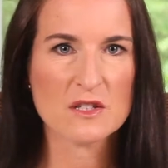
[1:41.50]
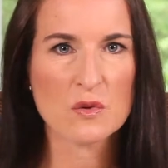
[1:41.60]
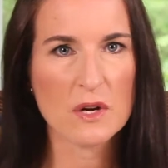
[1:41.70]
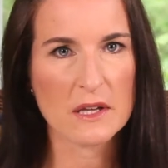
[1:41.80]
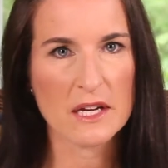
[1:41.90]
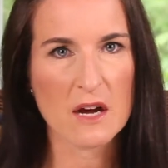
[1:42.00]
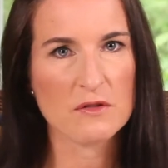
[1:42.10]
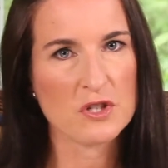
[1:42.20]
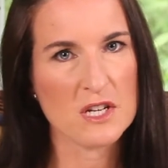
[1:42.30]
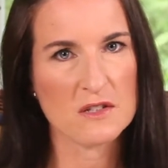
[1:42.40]
soiling of
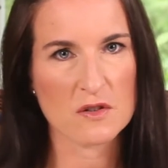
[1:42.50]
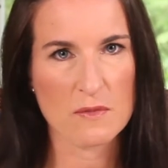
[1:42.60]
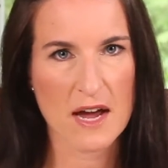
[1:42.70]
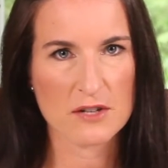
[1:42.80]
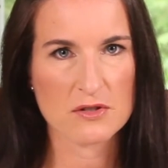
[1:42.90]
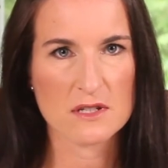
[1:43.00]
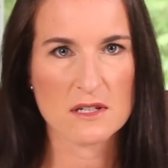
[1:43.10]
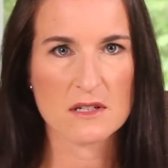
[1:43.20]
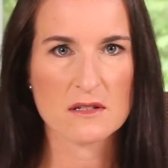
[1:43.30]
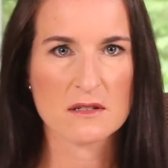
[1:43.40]
sheets or
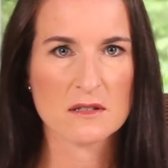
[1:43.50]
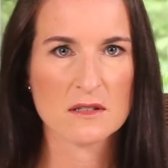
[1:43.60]
mattresses.